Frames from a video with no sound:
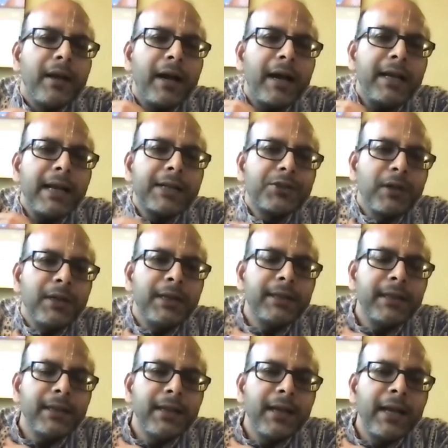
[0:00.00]
And actually,
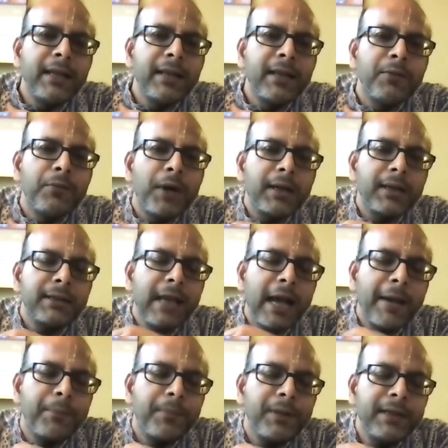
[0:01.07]
what
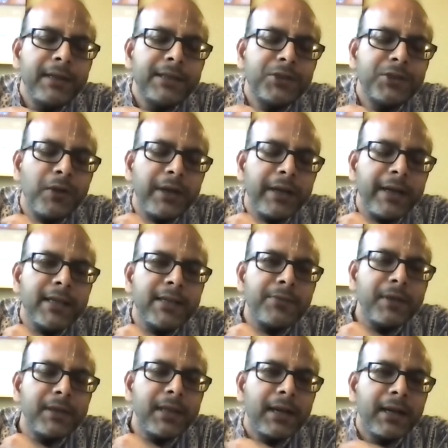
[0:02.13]
is doing is
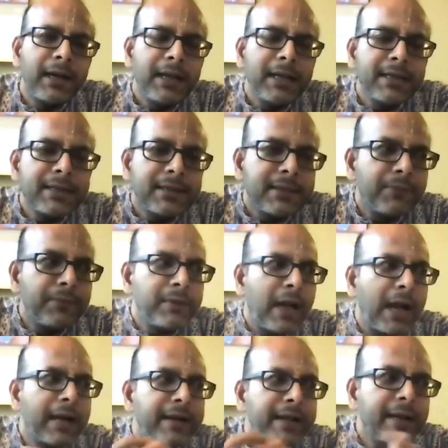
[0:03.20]
when the girls,
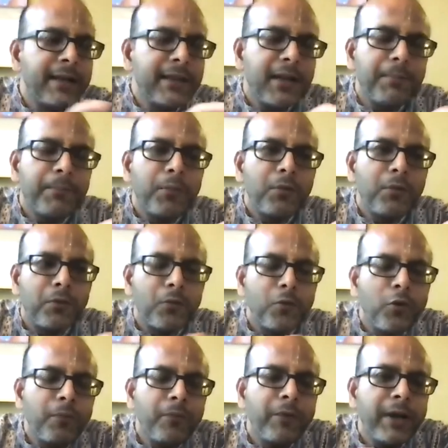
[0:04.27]
I read in the
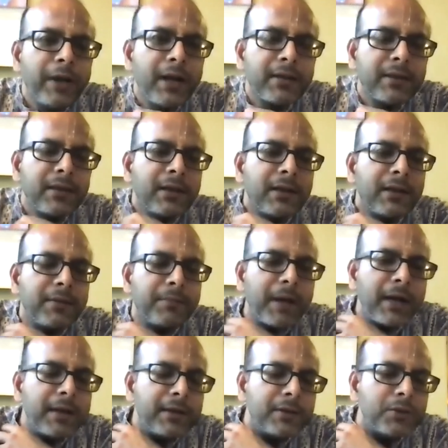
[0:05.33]
room where
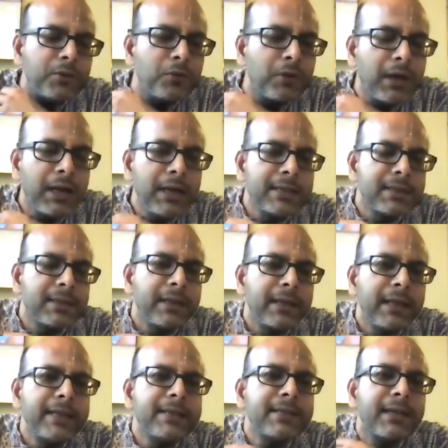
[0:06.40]
my two girls, they
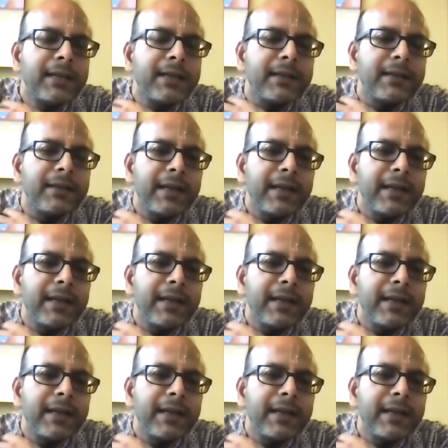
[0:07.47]
listen.